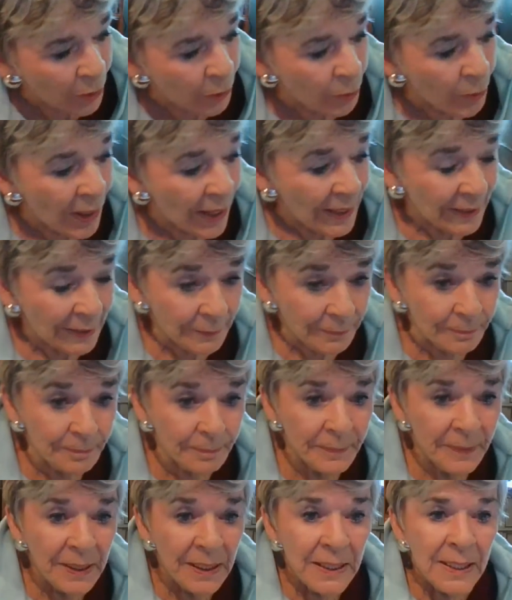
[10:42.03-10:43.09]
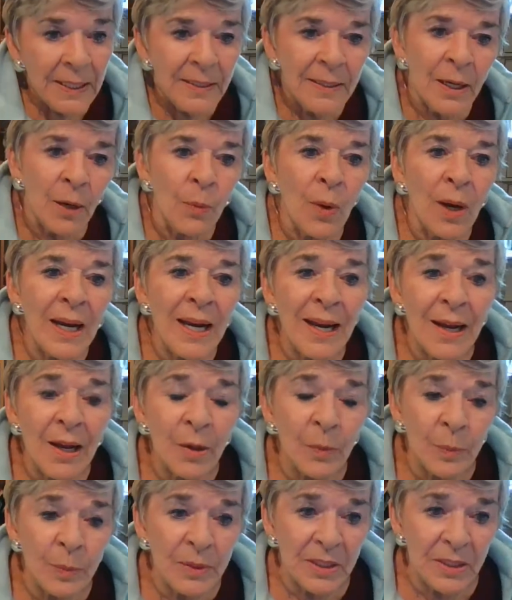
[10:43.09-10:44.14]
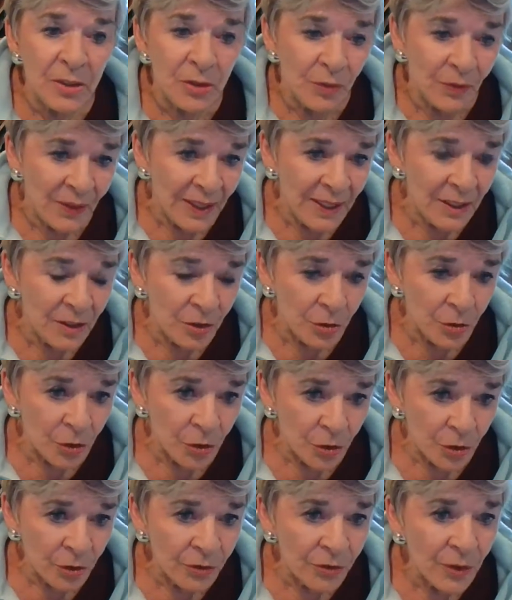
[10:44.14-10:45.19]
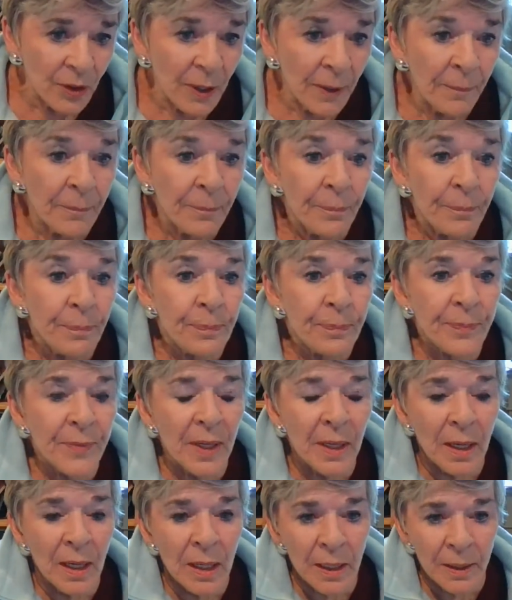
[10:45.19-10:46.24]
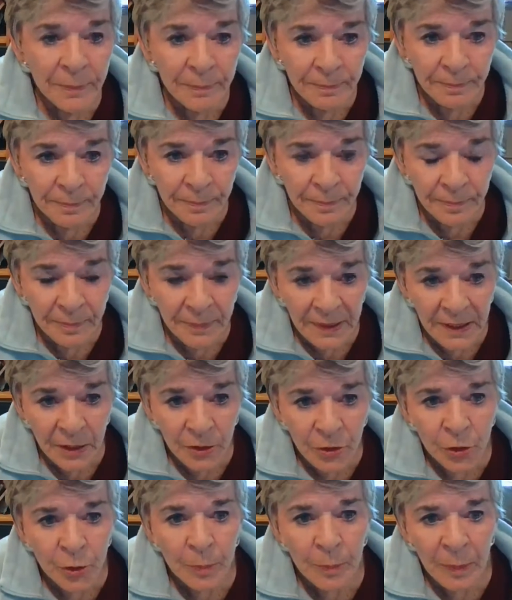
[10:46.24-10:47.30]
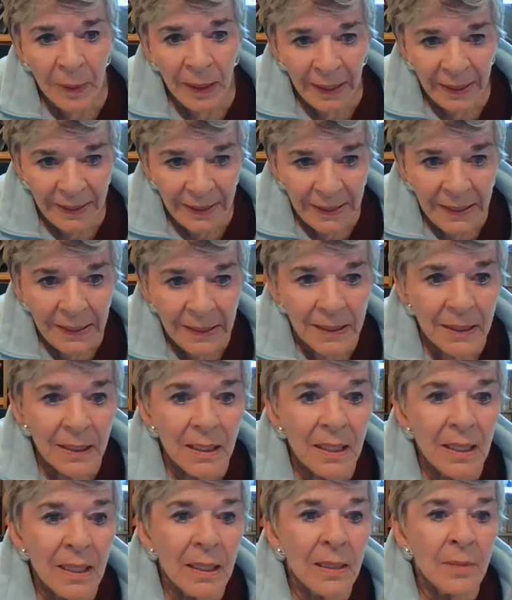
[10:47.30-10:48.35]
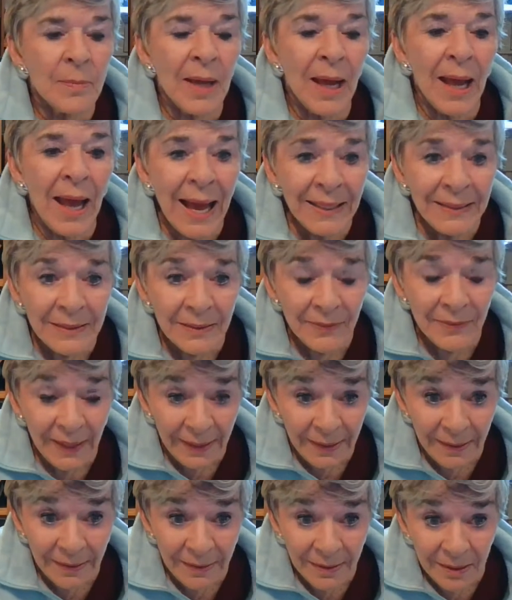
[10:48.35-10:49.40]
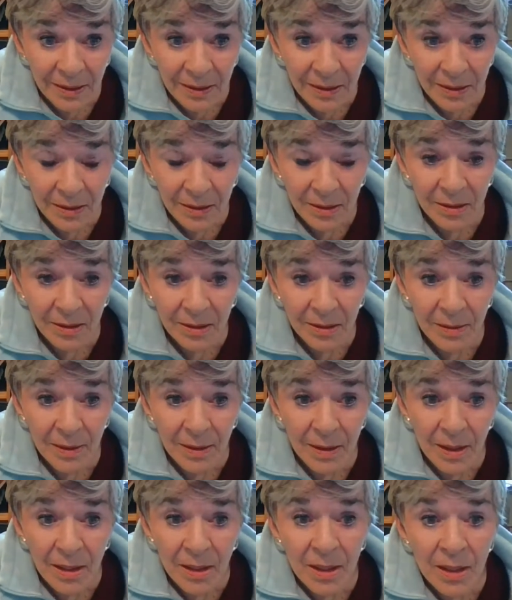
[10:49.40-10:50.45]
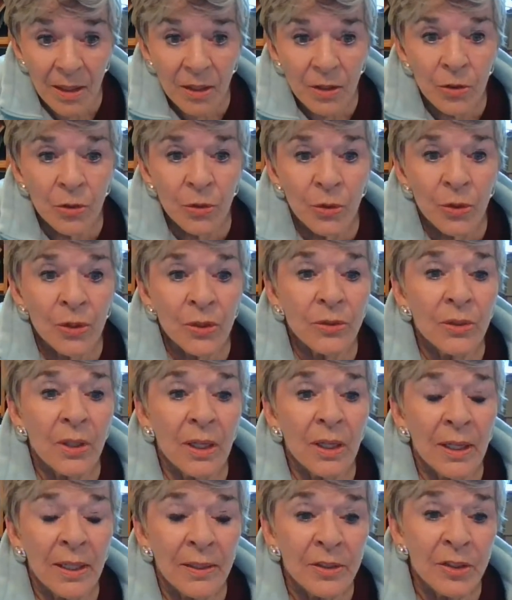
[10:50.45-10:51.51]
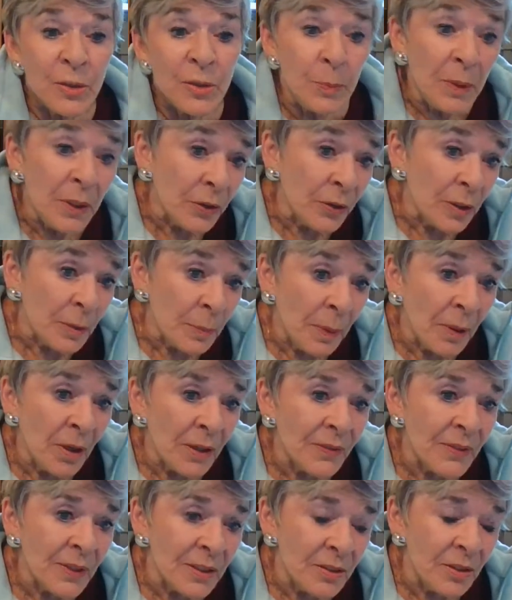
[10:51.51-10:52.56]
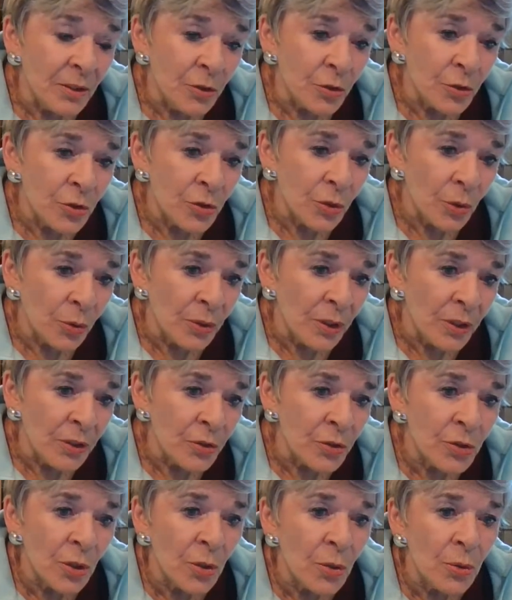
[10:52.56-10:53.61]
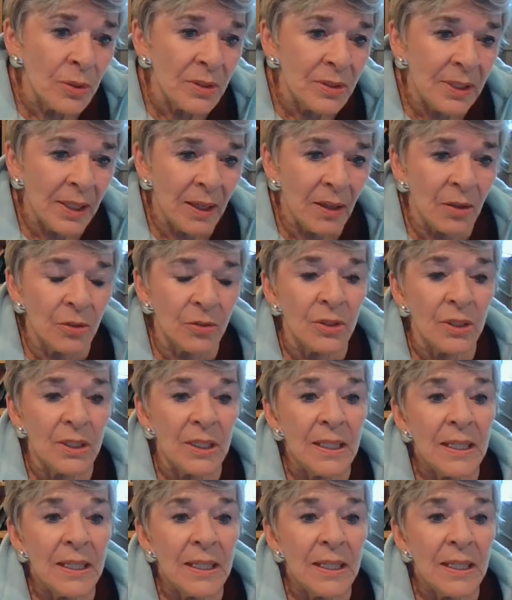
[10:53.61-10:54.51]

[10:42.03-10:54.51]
are ready. Now, what helps this vagus nerve in your body activate your spirit part that's in your soul? Now, your soul is held